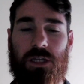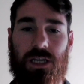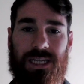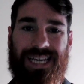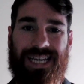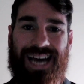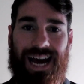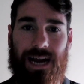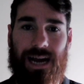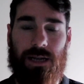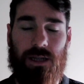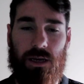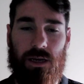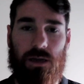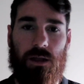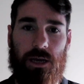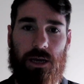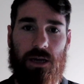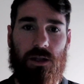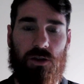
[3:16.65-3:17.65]

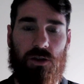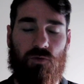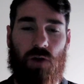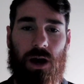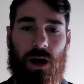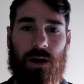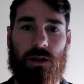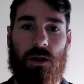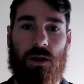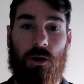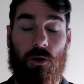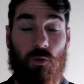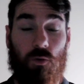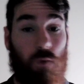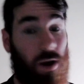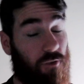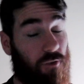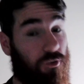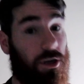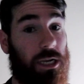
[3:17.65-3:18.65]
tactically interact?
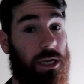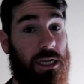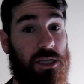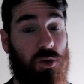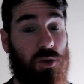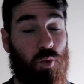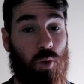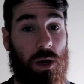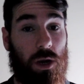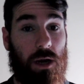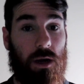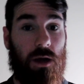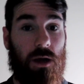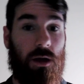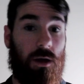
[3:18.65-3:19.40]
Rafa needs to win.